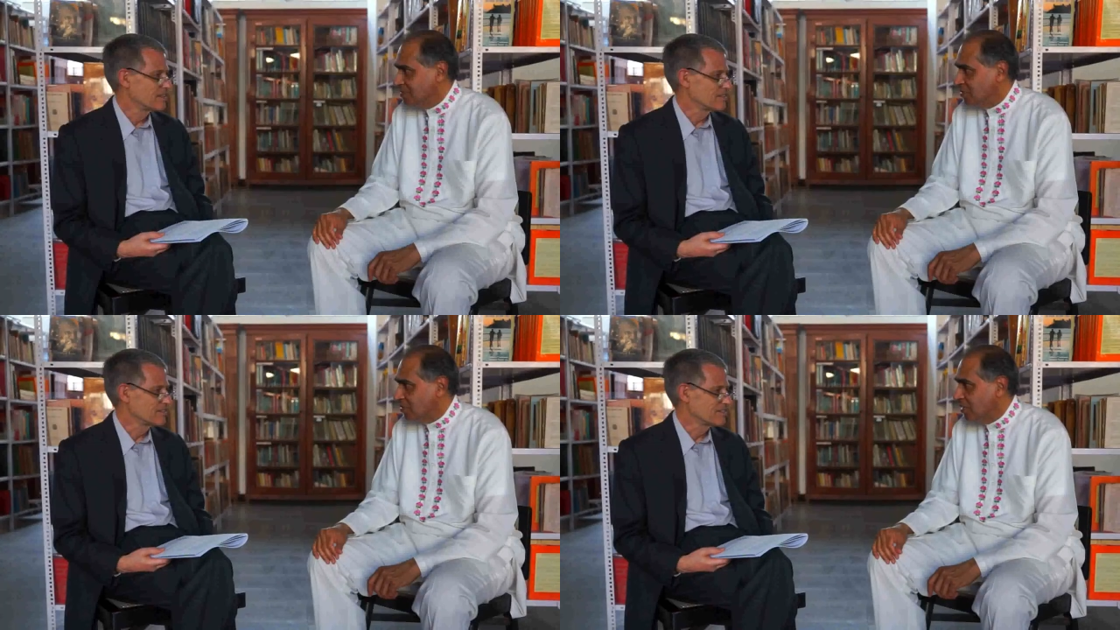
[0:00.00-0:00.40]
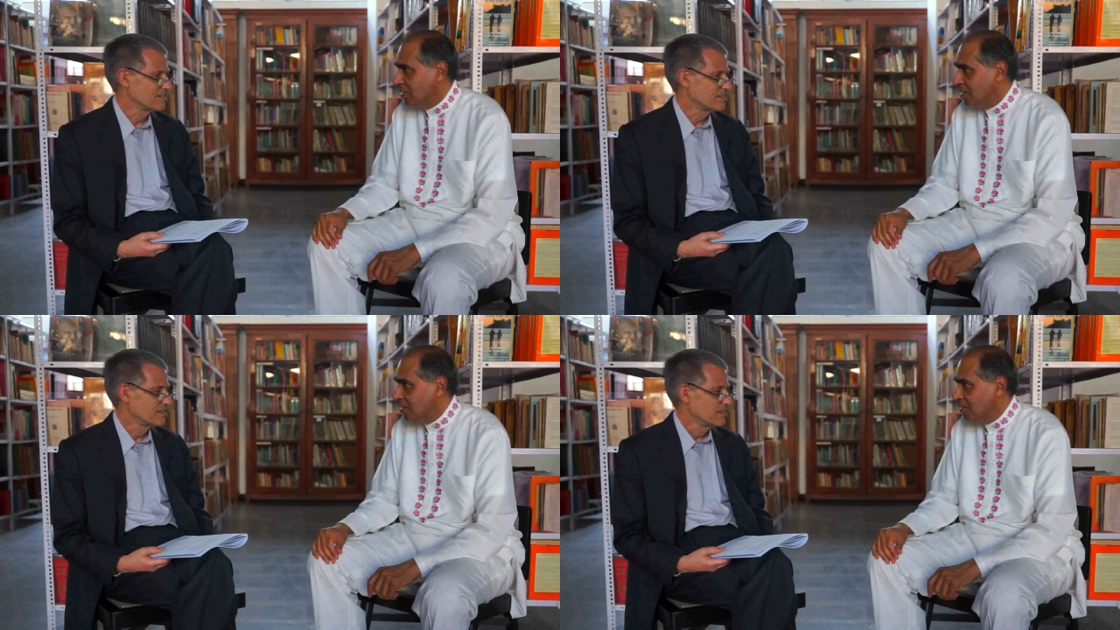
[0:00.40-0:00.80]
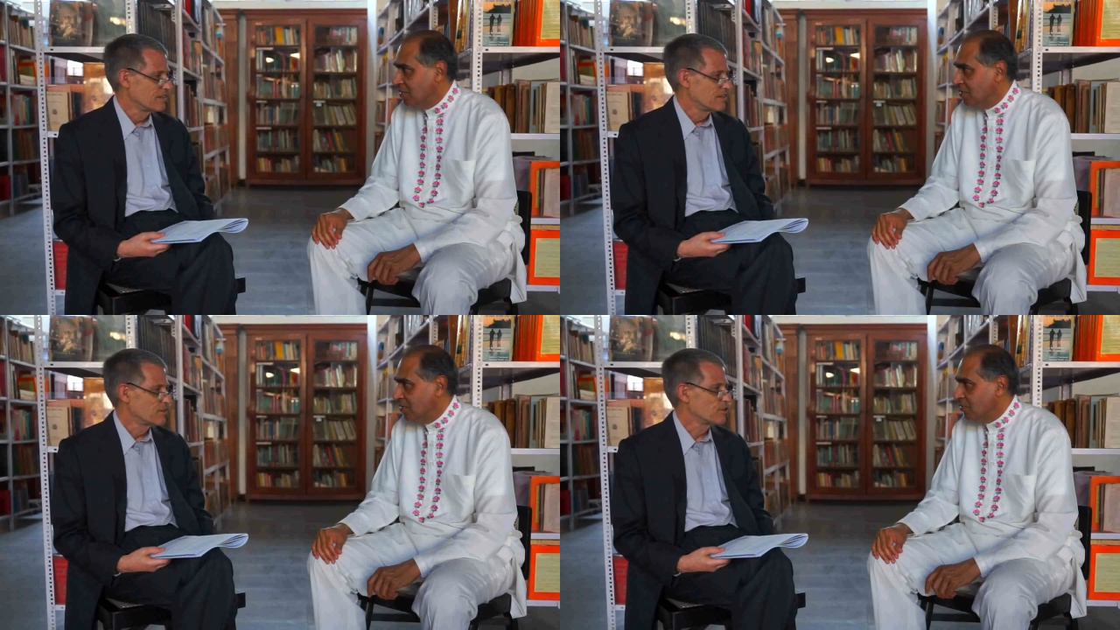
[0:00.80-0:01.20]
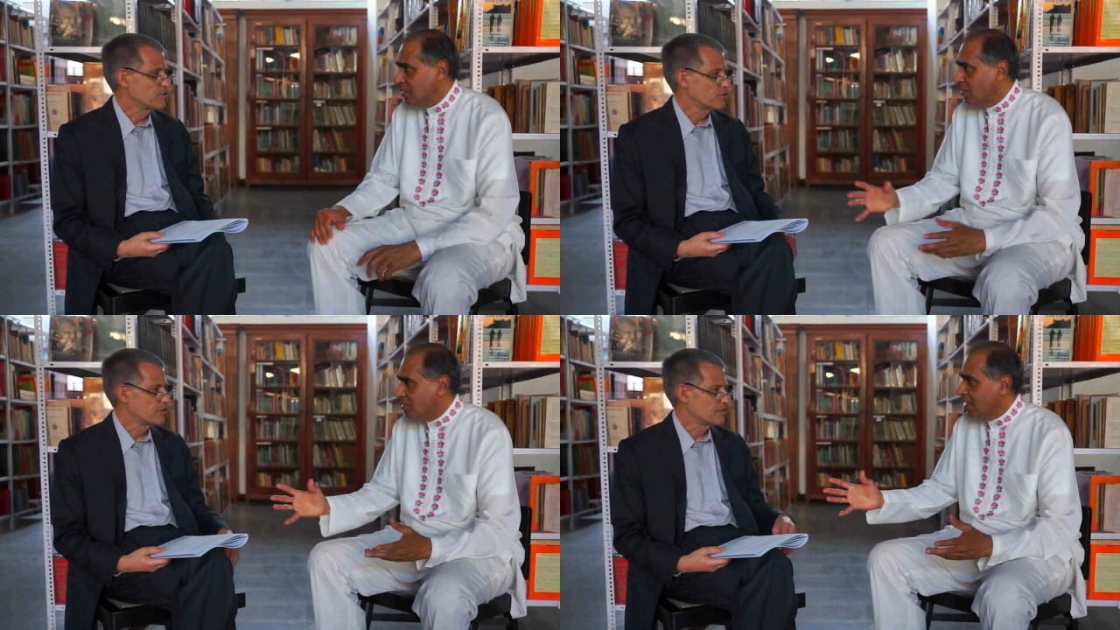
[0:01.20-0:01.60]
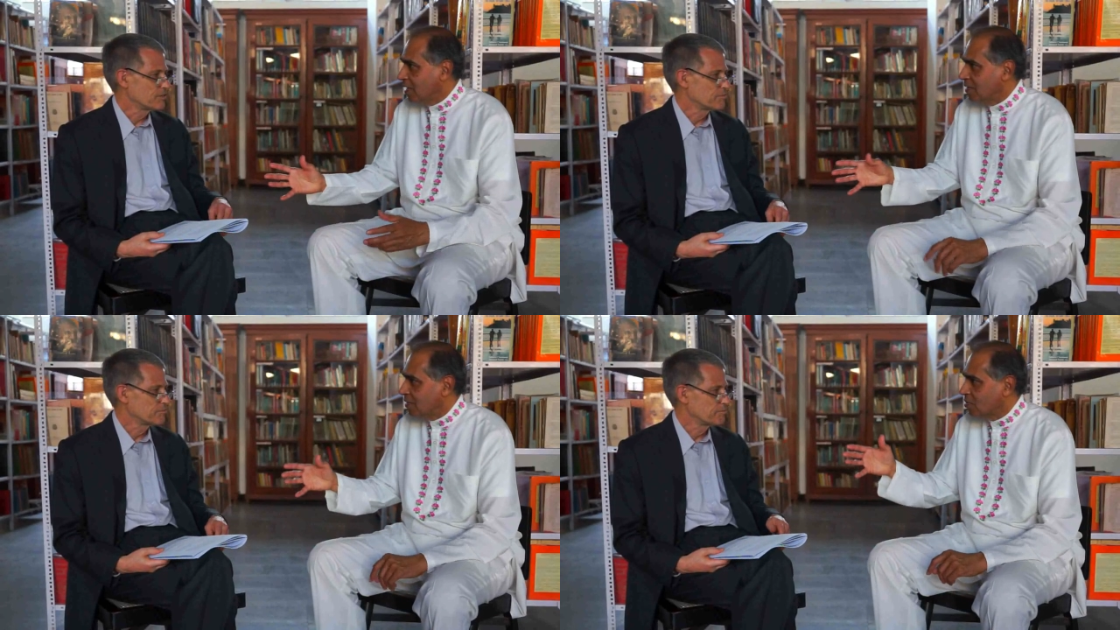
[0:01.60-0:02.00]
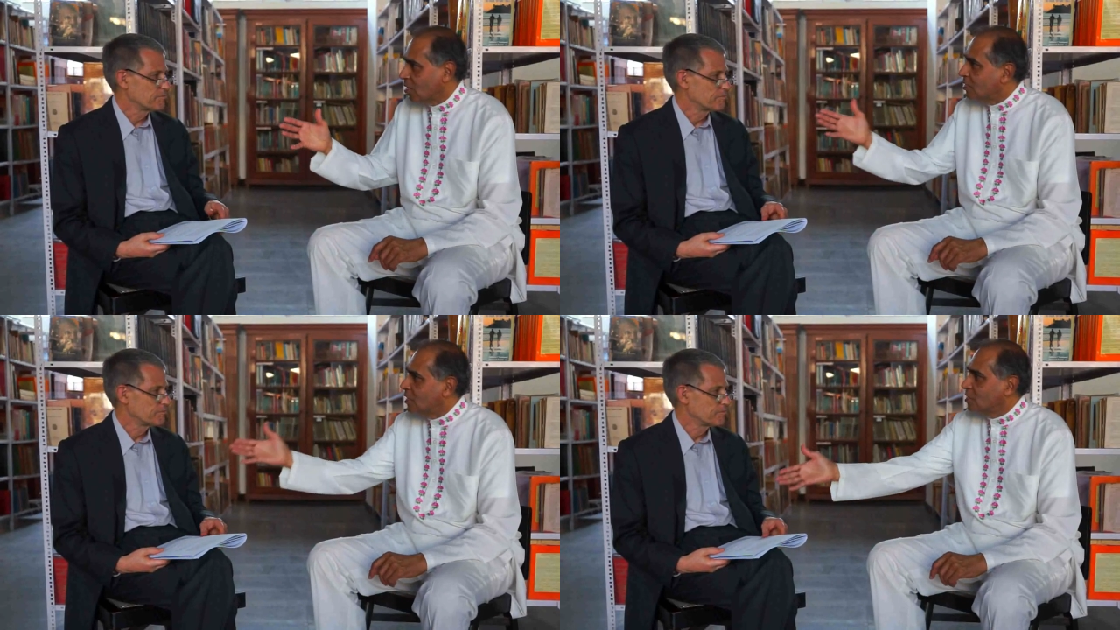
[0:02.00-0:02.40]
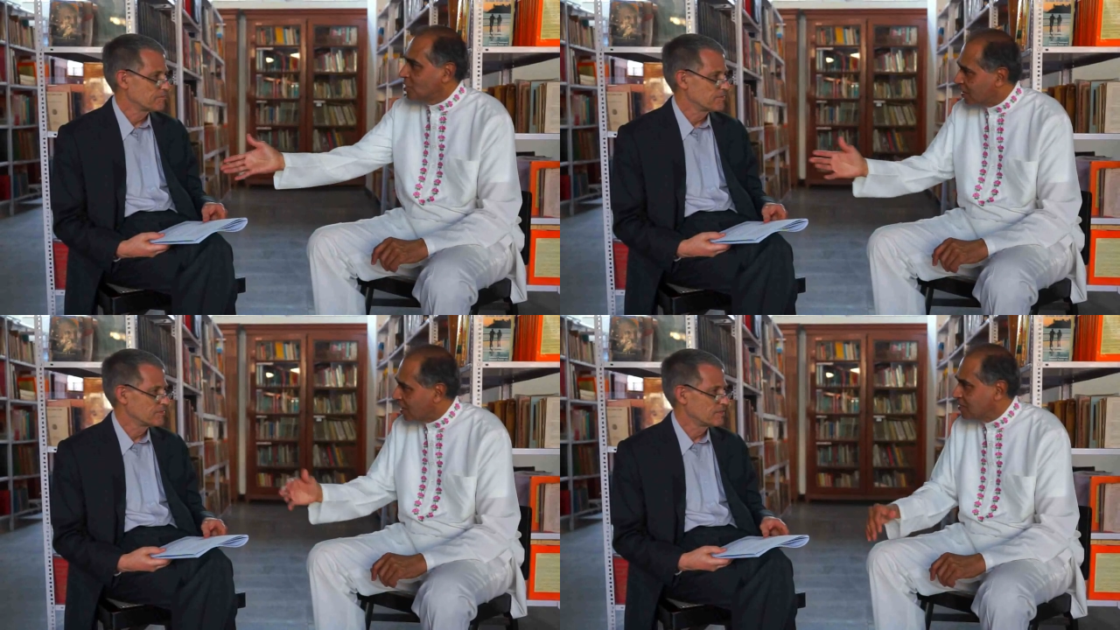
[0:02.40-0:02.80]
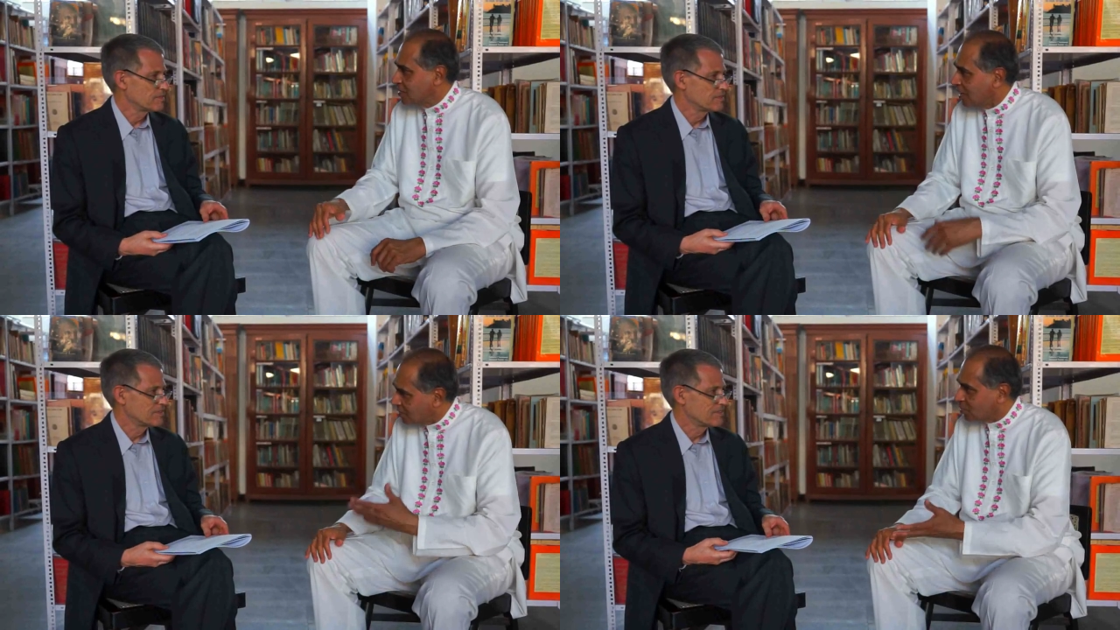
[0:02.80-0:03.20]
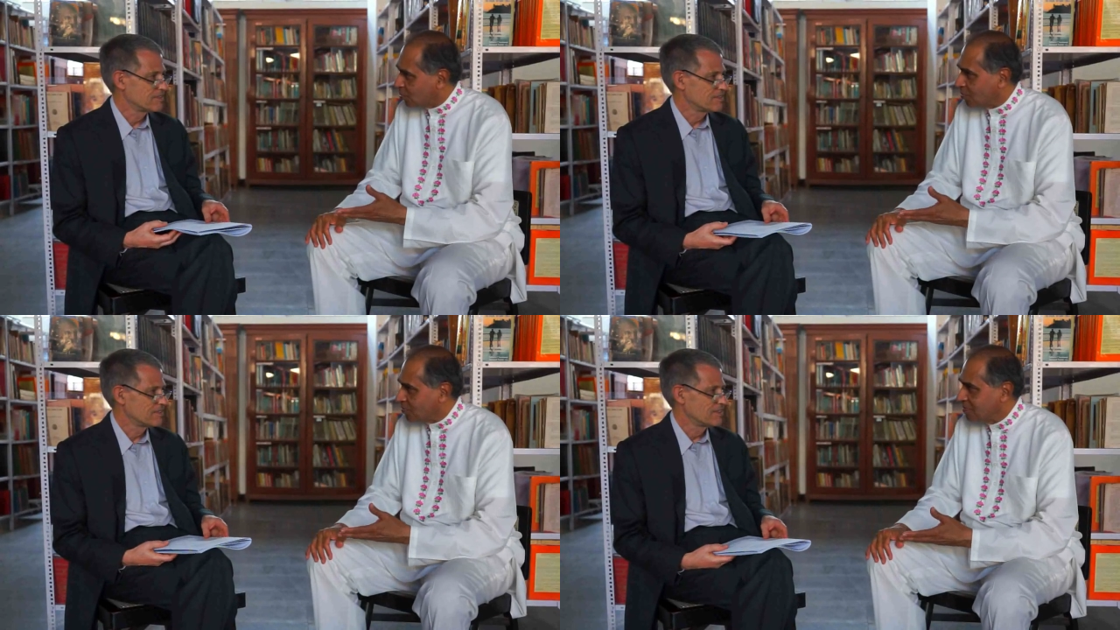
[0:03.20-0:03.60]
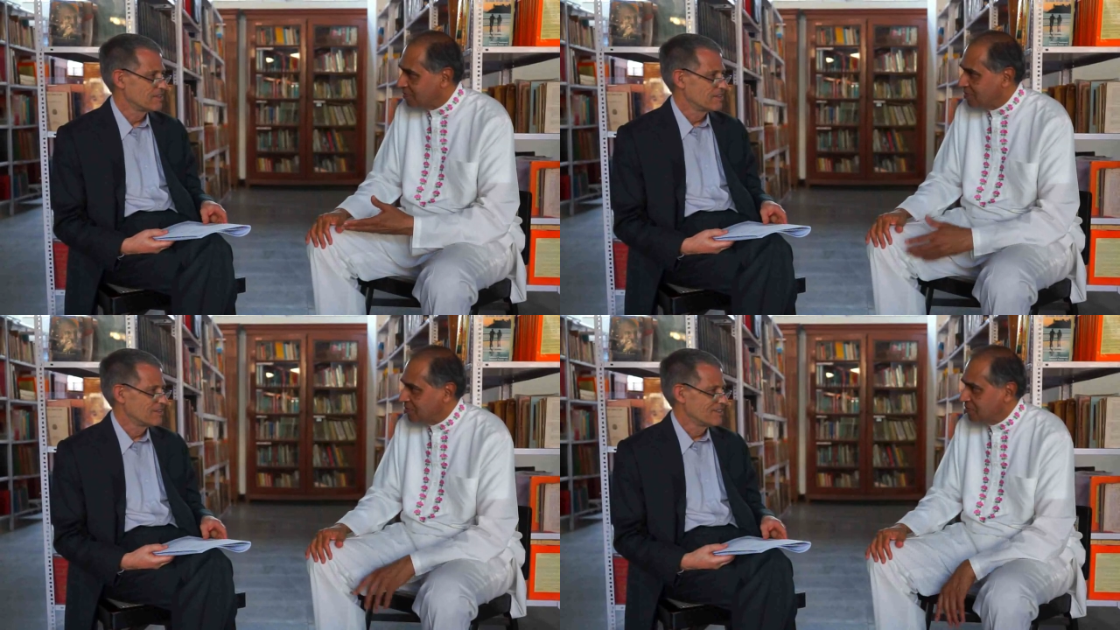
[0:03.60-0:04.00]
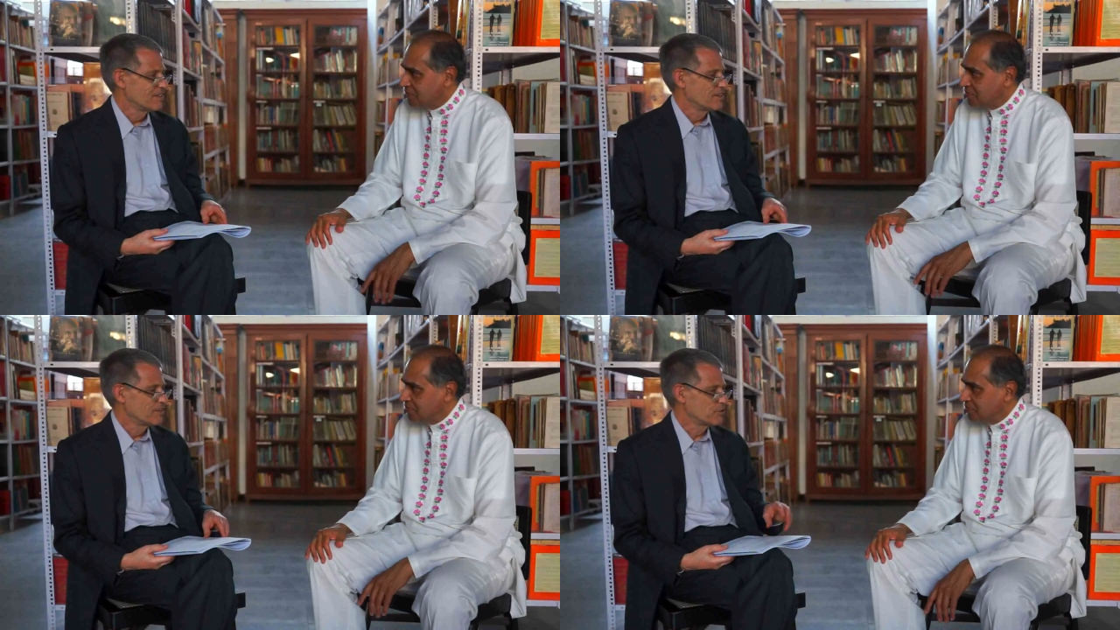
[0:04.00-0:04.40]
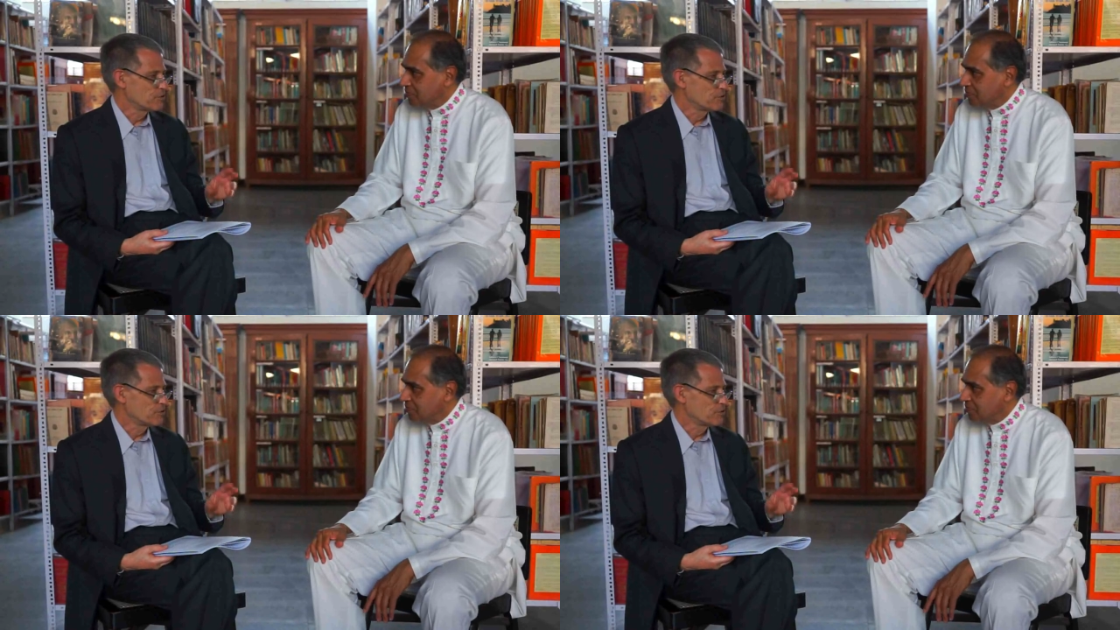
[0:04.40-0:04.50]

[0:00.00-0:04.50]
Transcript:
Speaker 1: Yes. without any contradiction against the other group. The